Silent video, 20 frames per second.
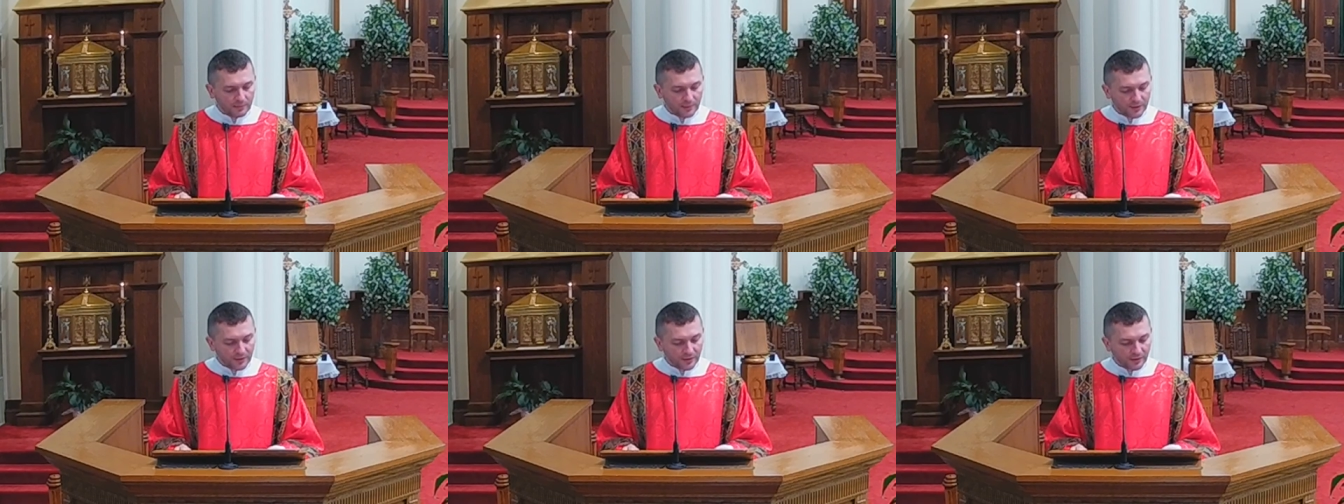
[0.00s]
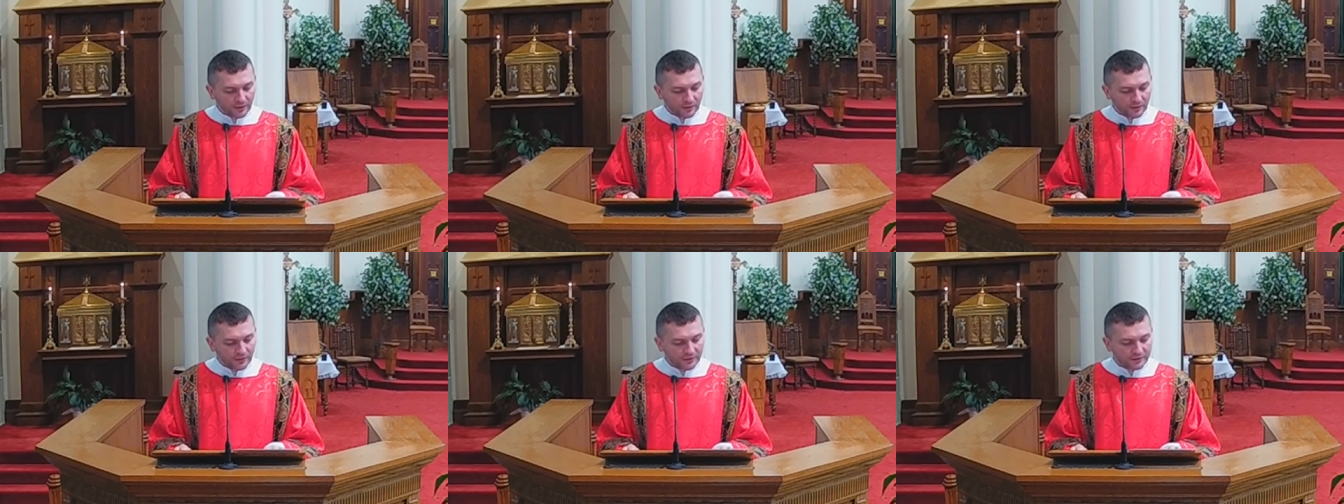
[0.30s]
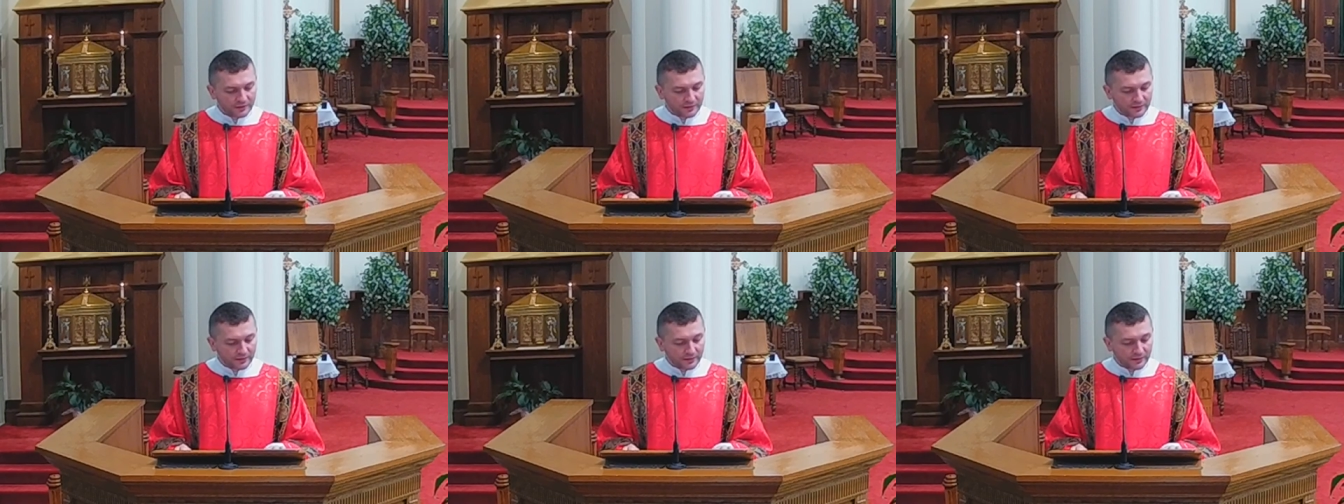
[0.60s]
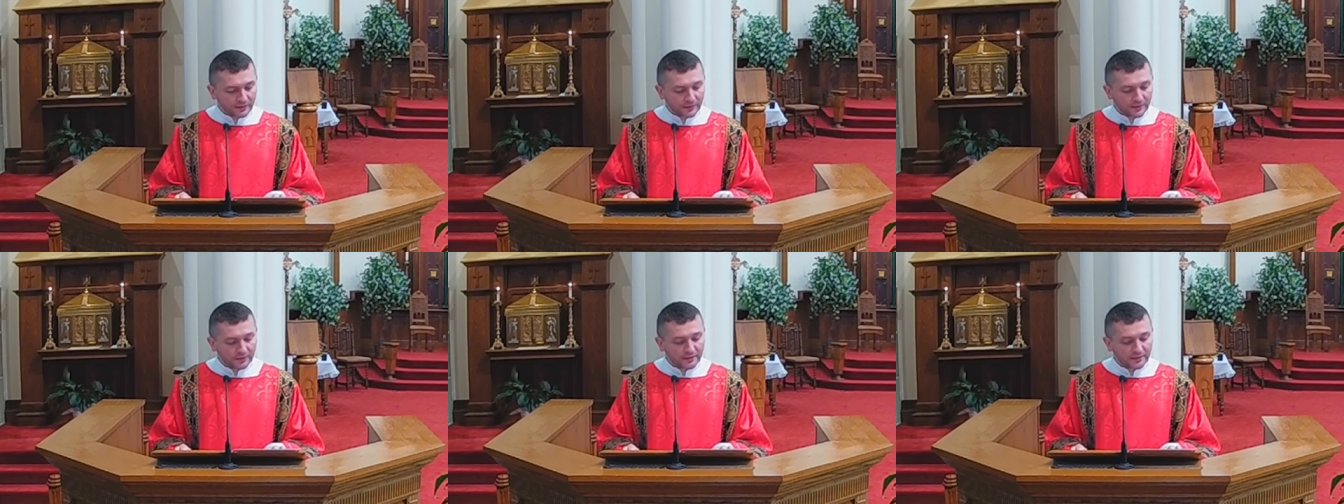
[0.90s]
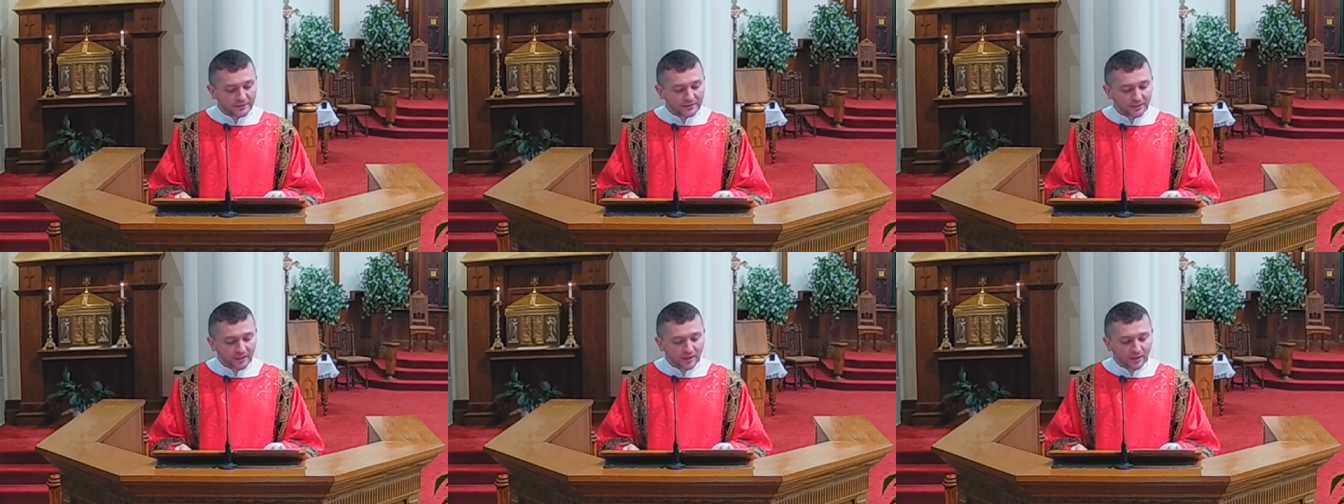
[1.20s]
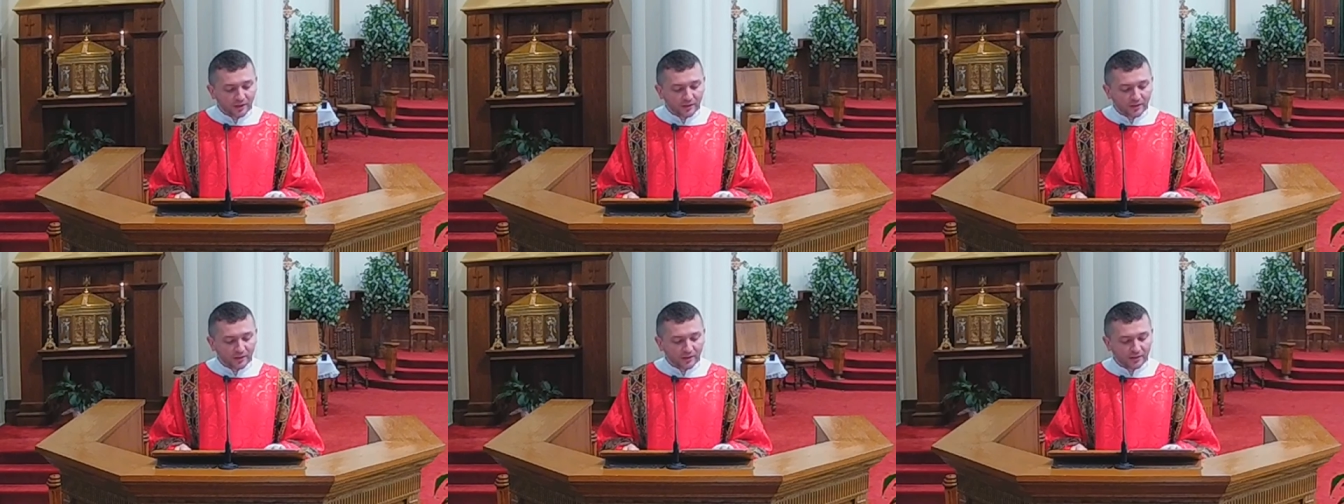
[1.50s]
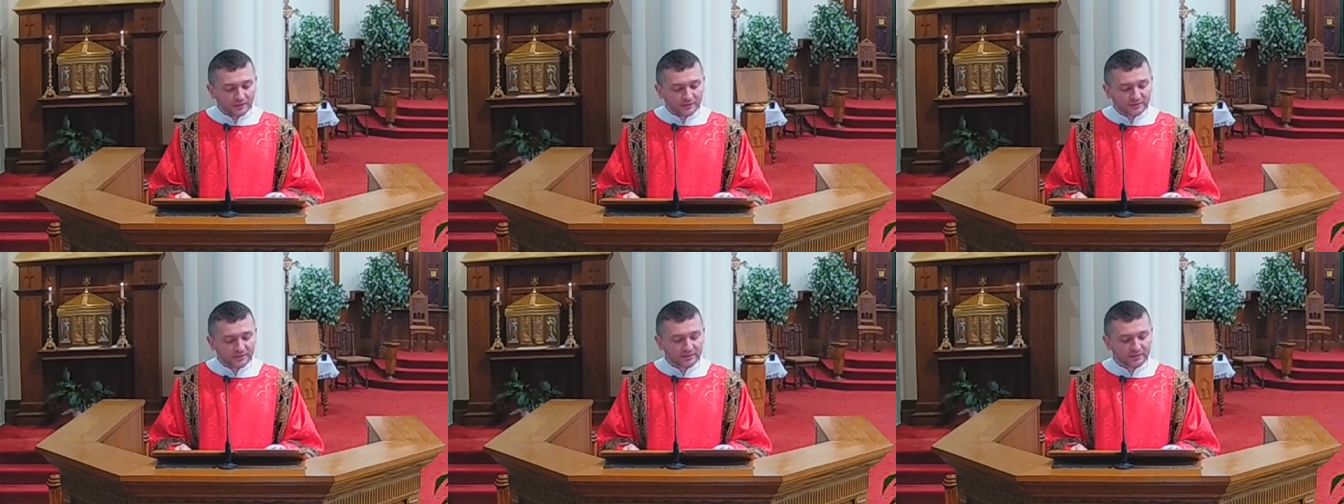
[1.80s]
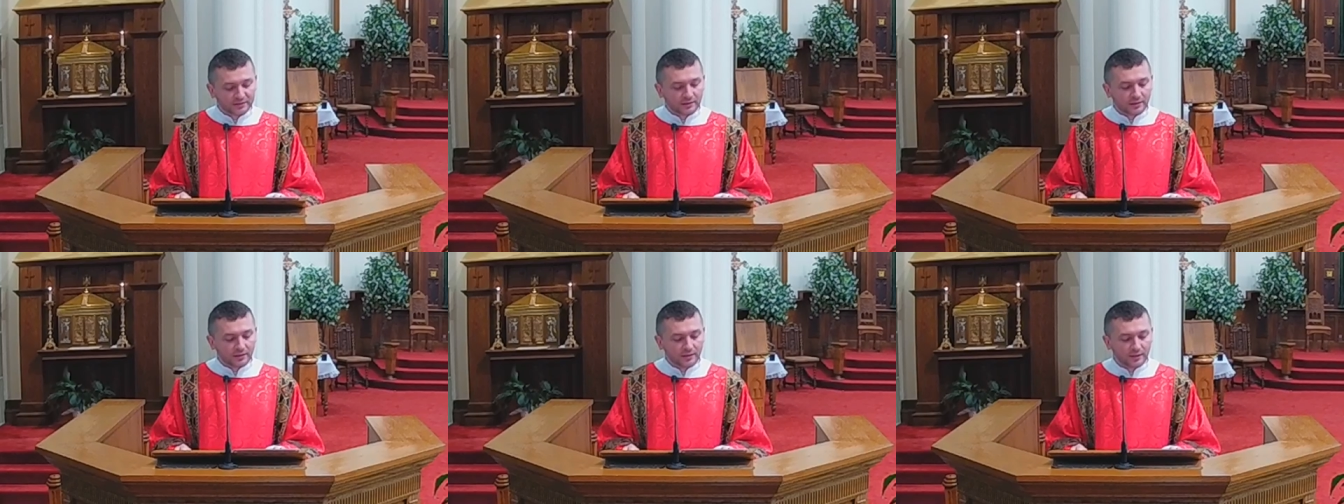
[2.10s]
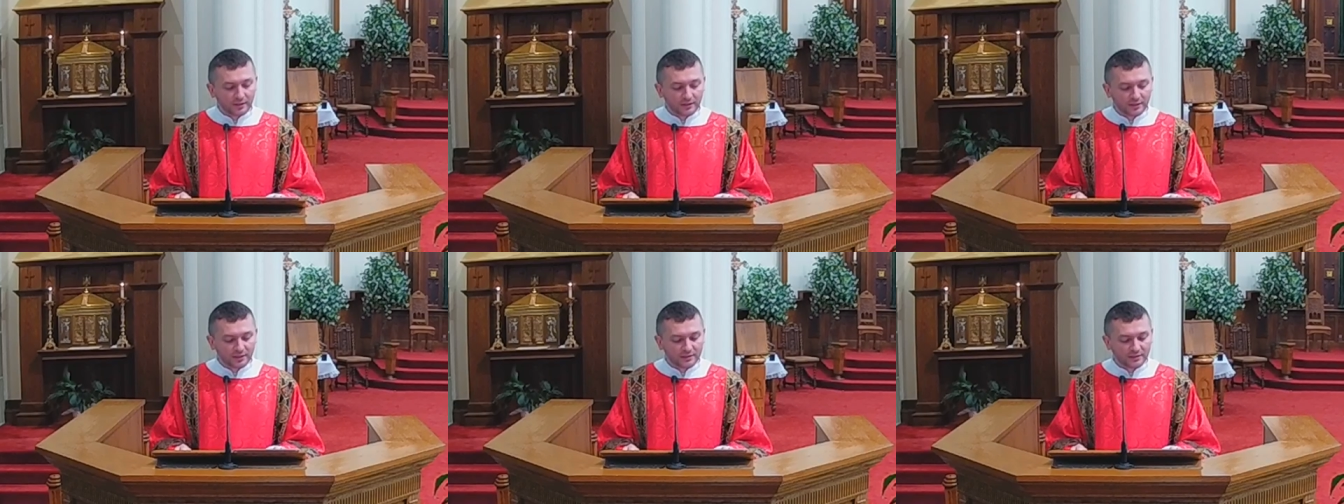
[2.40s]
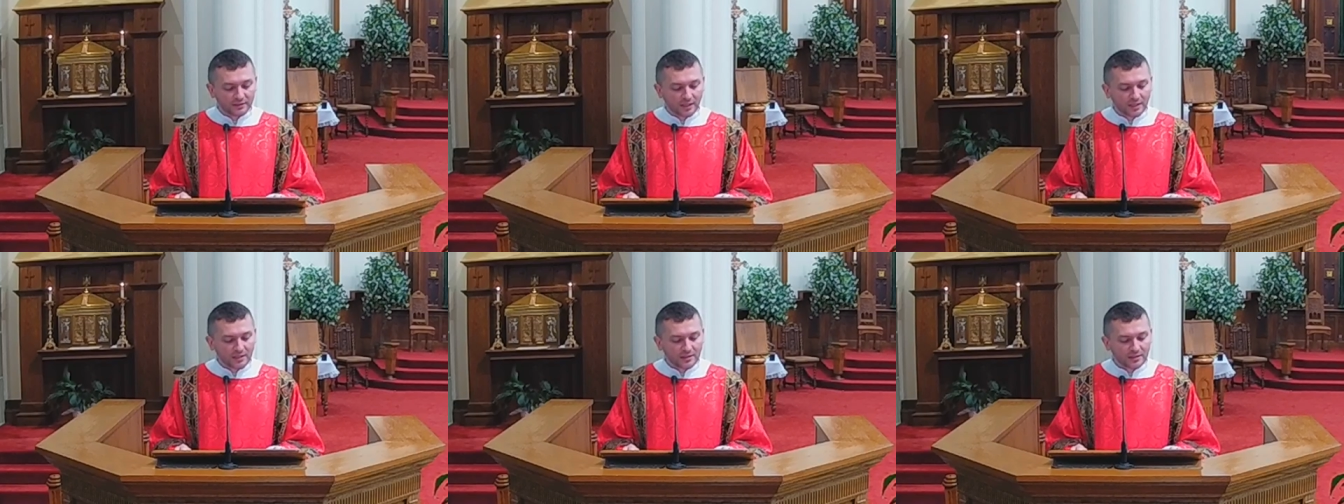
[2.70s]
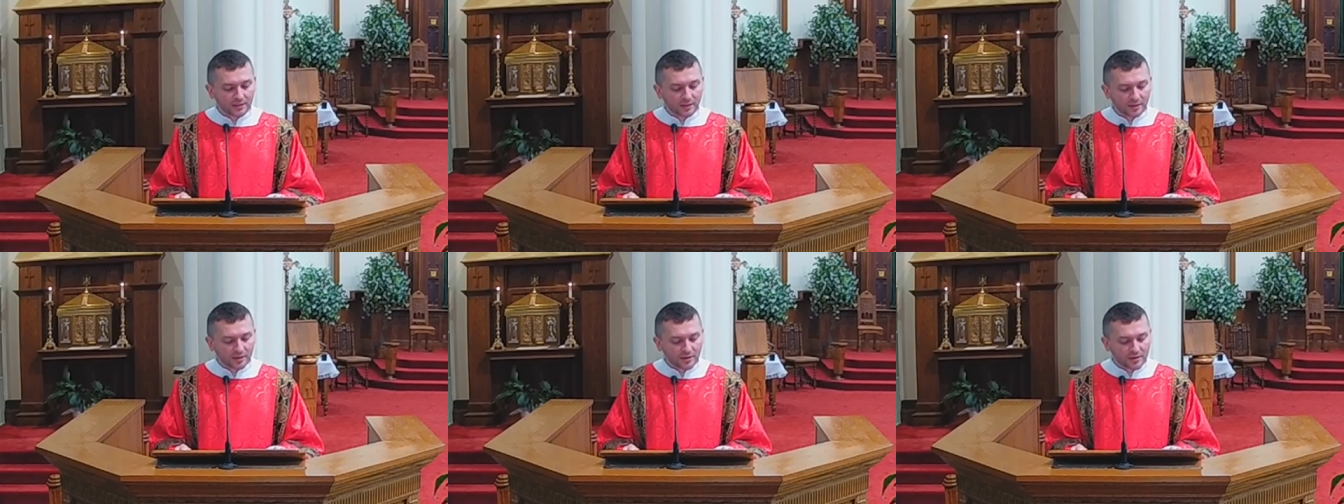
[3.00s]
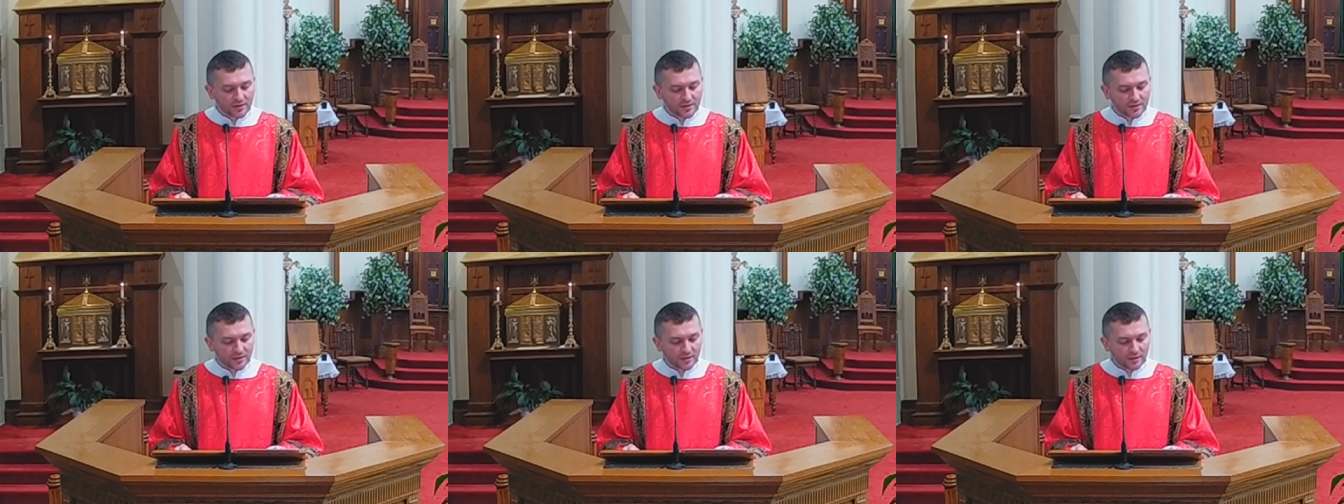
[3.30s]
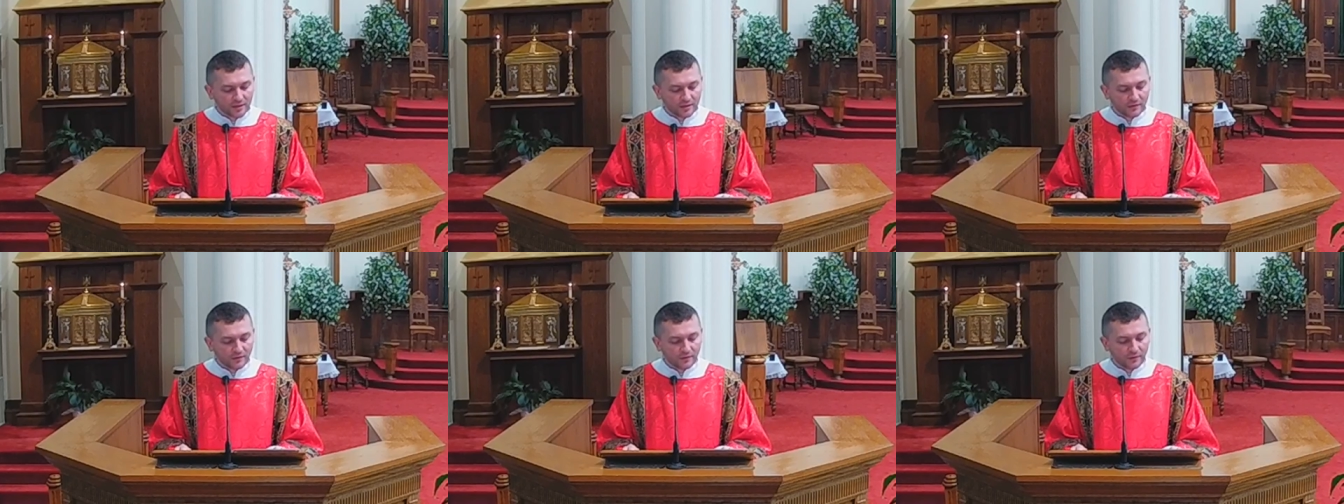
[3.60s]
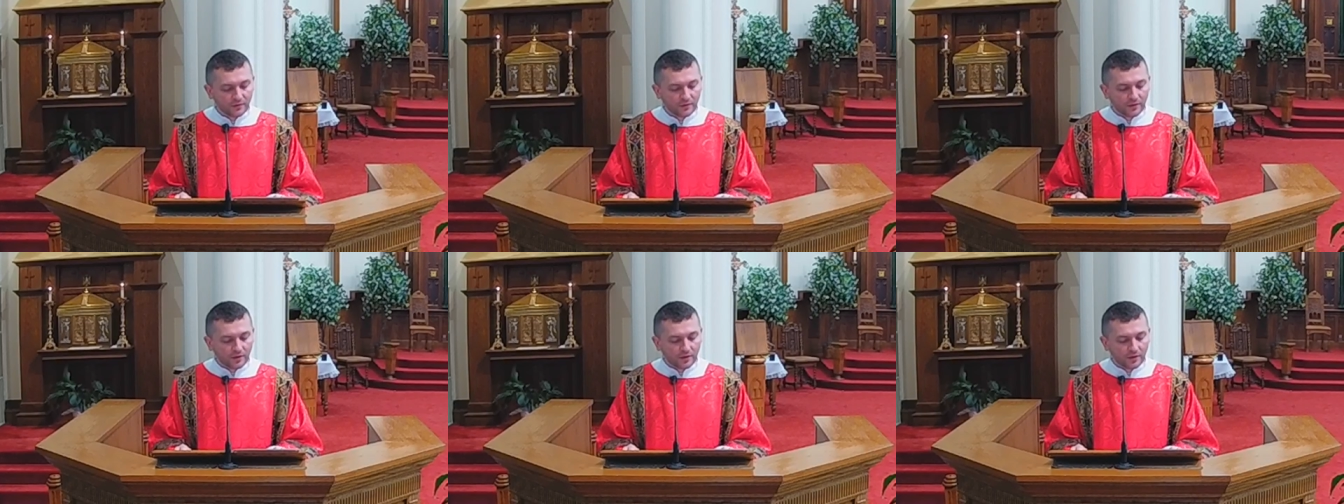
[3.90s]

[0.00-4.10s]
Beloved, let us ask ourselves,